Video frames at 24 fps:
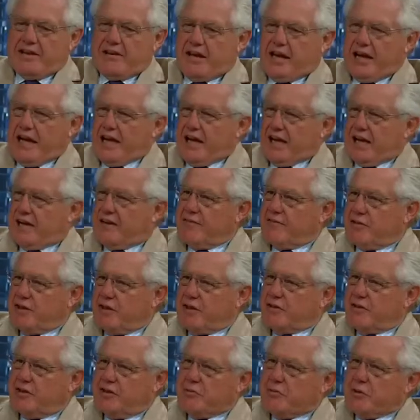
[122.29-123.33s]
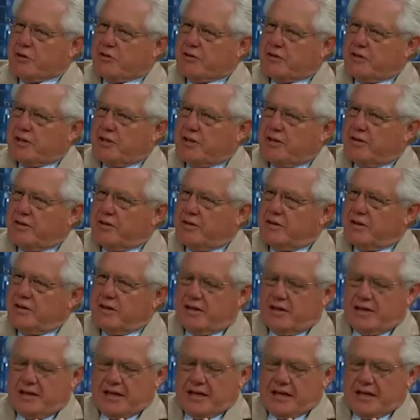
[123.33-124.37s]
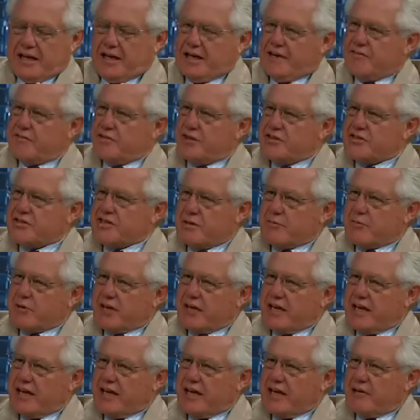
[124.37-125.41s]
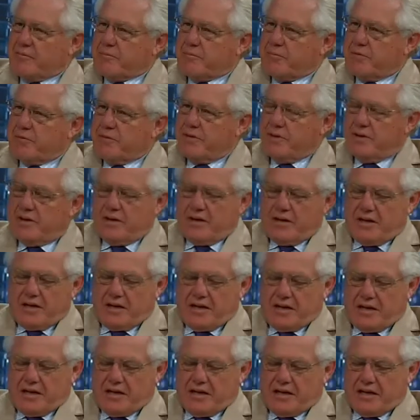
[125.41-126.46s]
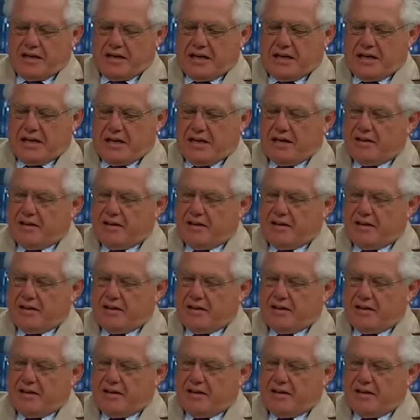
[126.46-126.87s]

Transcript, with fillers: And I loved our community. Uh, I loved our summer camp. Uh, I